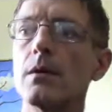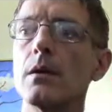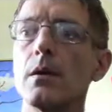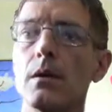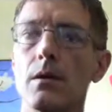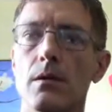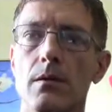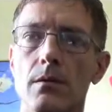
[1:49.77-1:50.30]

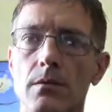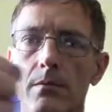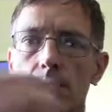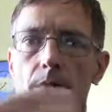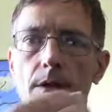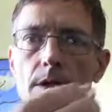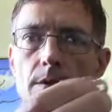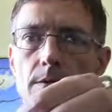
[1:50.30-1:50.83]
You know,
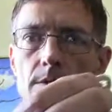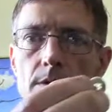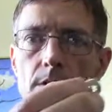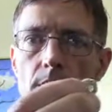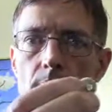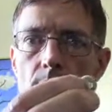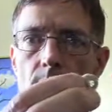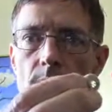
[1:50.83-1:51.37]
and there was
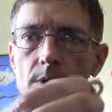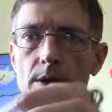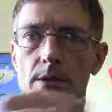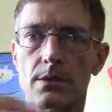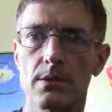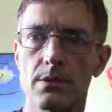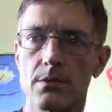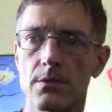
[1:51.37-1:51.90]
another
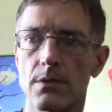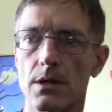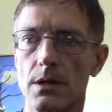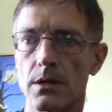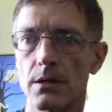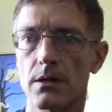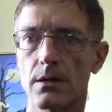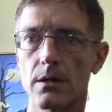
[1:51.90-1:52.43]
piece too that
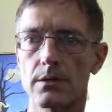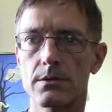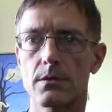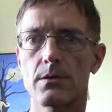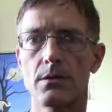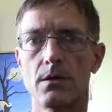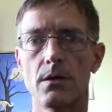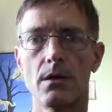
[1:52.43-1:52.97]
I lost.
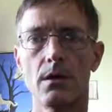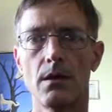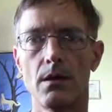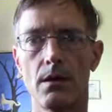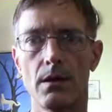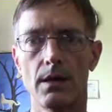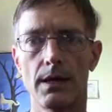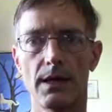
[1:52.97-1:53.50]

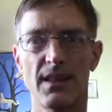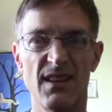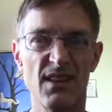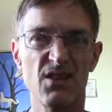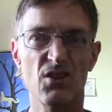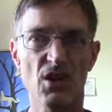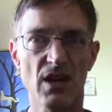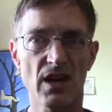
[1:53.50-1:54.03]
And
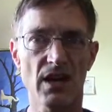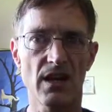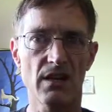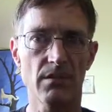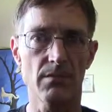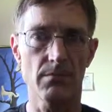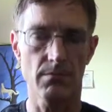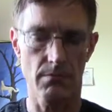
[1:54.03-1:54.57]
then try it.
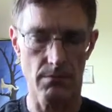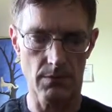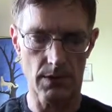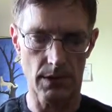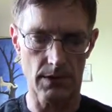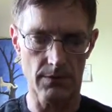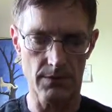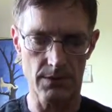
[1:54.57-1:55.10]

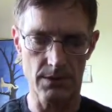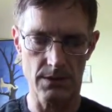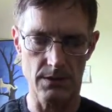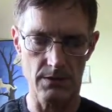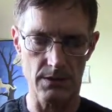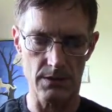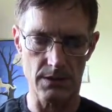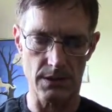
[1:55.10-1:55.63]
And if it
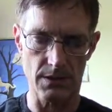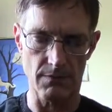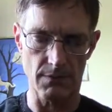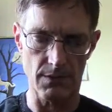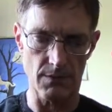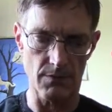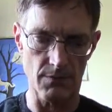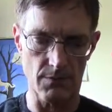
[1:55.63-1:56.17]
still doesn't have
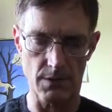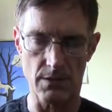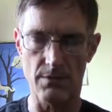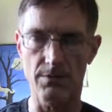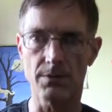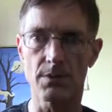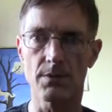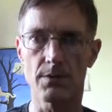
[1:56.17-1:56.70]
enough
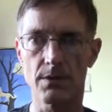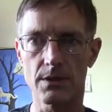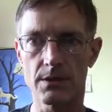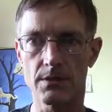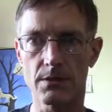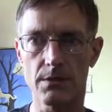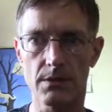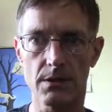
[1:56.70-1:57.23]
water flow, then
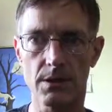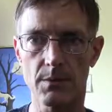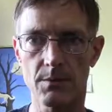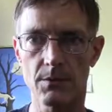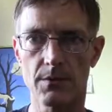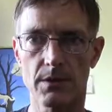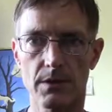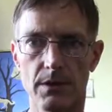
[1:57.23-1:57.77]
you can
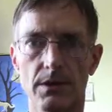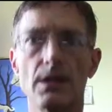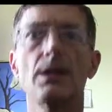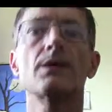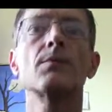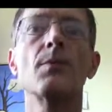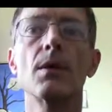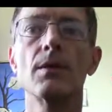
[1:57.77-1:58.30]
keep drilling.
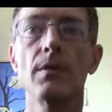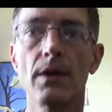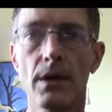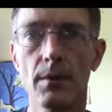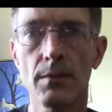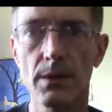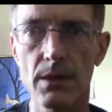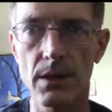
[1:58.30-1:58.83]
That's my
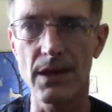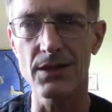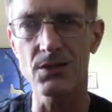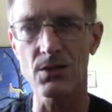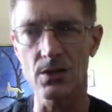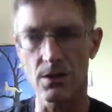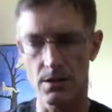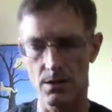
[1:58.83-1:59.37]

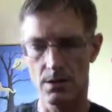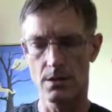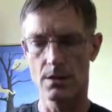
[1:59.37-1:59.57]
recommendation.